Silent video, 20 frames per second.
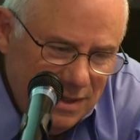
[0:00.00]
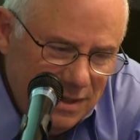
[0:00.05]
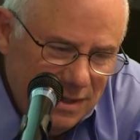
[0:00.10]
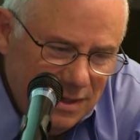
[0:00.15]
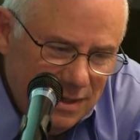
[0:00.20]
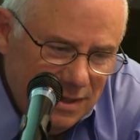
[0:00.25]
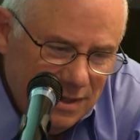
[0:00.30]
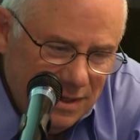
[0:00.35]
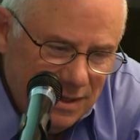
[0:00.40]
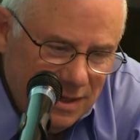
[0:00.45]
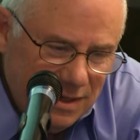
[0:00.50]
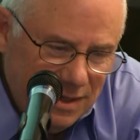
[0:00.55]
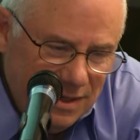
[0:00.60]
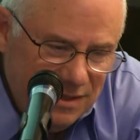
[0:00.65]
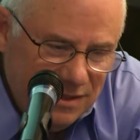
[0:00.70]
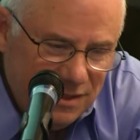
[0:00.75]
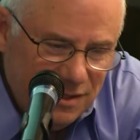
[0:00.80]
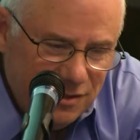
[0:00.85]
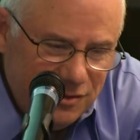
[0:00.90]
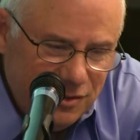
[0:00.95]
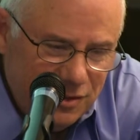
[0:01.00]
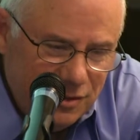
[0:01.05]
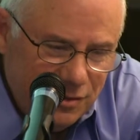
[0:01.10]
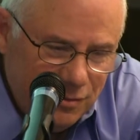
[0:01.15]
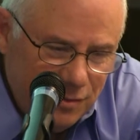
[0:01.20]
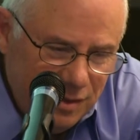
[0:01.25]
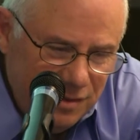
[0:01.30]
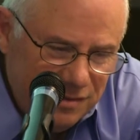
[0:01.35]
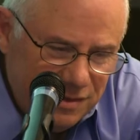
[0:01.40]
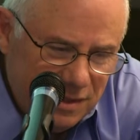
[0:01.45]
An intelligent
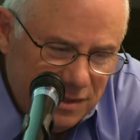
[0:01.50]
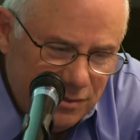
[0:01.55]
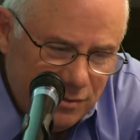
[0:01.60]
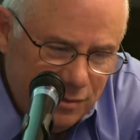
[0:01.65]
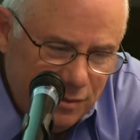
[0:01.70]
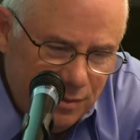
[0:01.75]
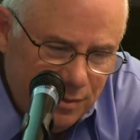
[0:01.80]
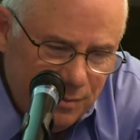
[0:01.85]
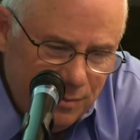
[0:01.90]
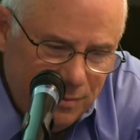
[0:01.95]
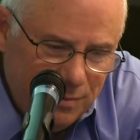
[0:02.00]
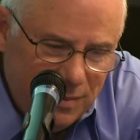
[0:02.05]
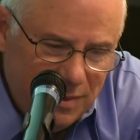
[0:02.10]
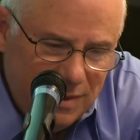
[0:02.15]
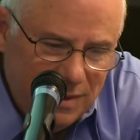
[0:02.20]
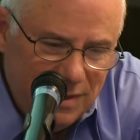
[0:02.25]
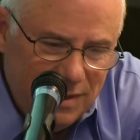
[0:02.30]
erase algorithm